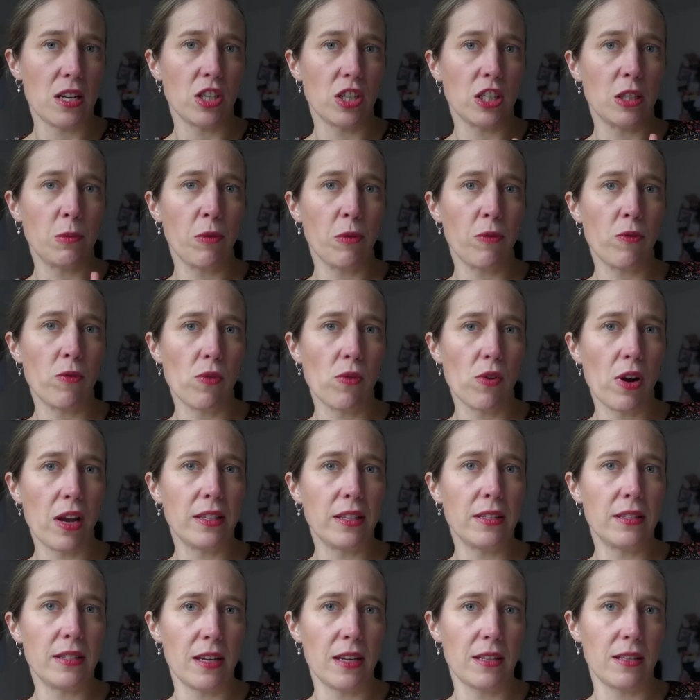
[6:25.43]
just before I
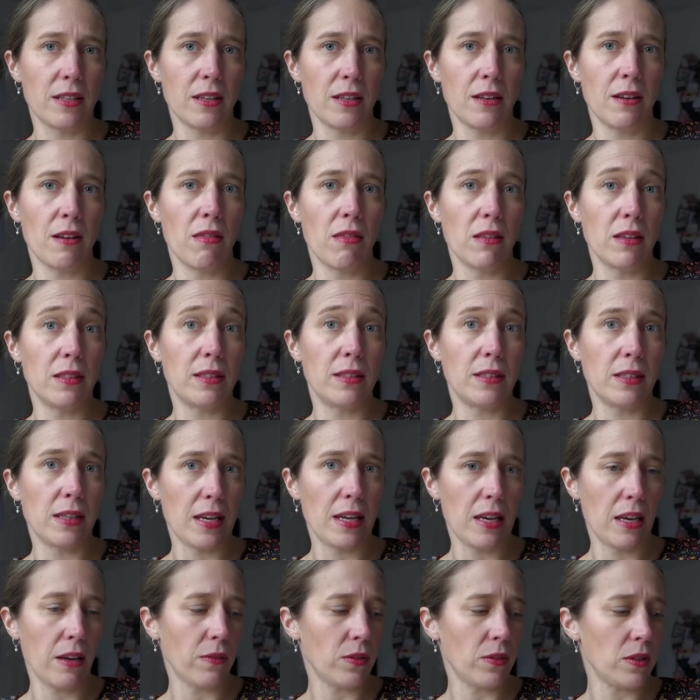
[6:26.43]
set in the
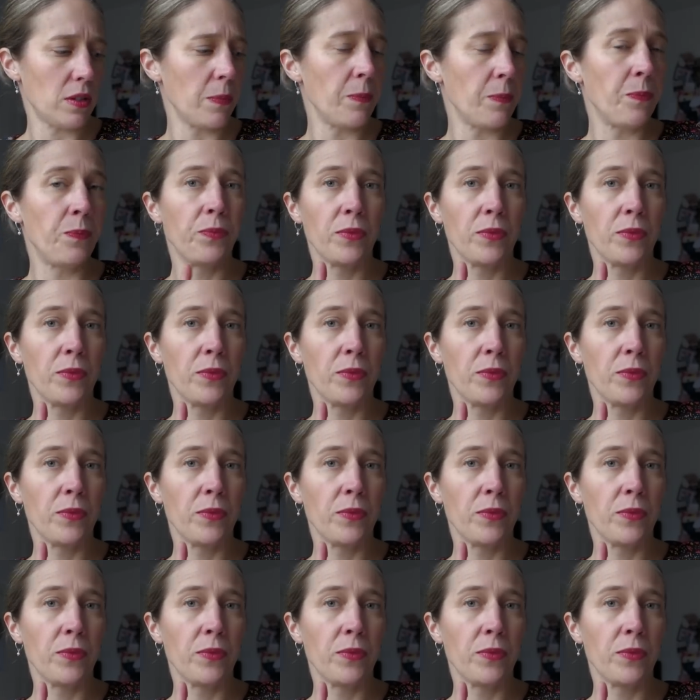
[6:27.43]
sleeves.